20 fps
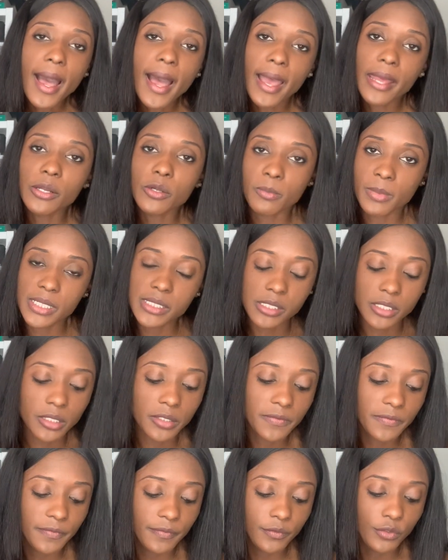I know my
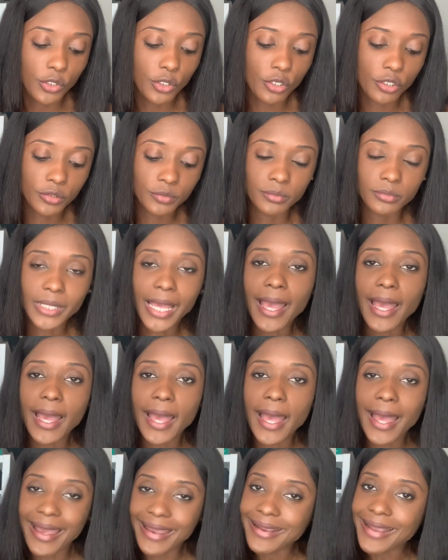stuff, you know,
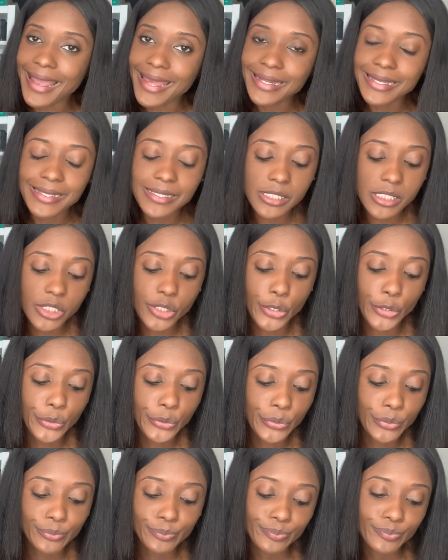I got it.
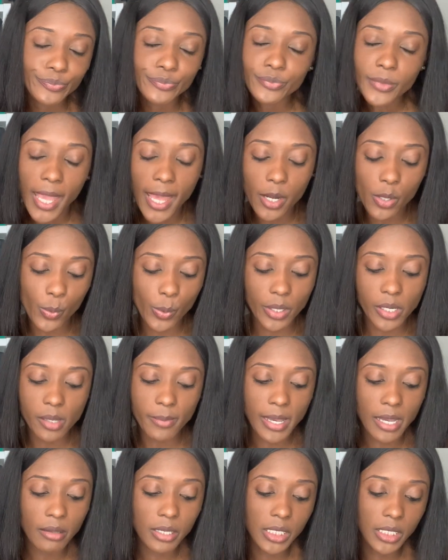So I don't worry
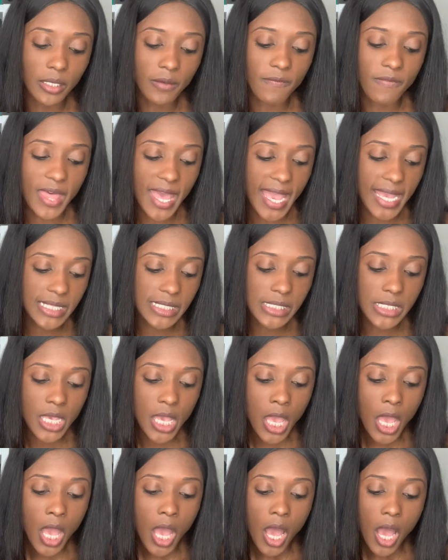about any of that.
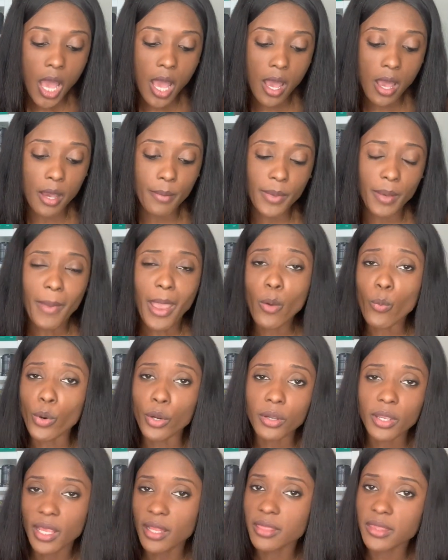And my
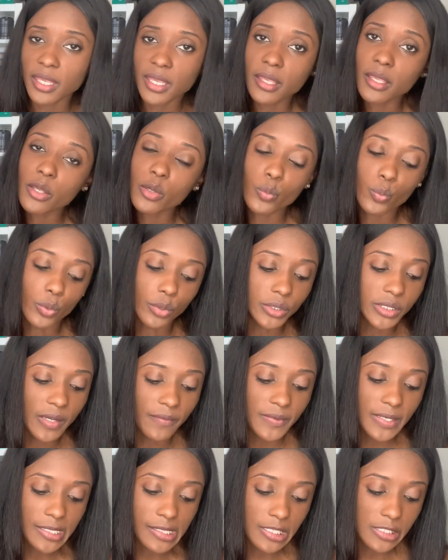work ethic will
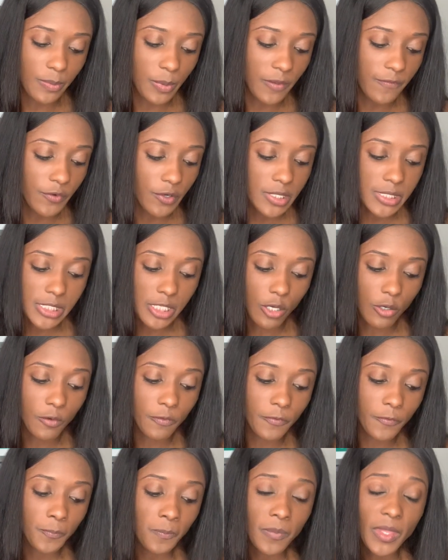definitely speak for
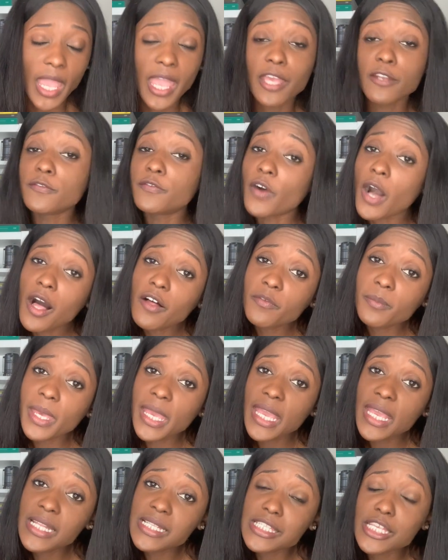itself.
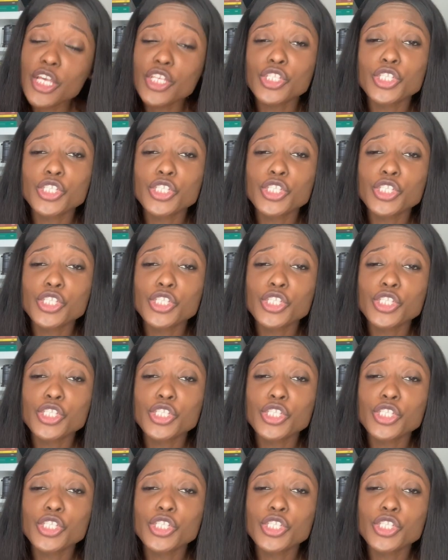Involvement.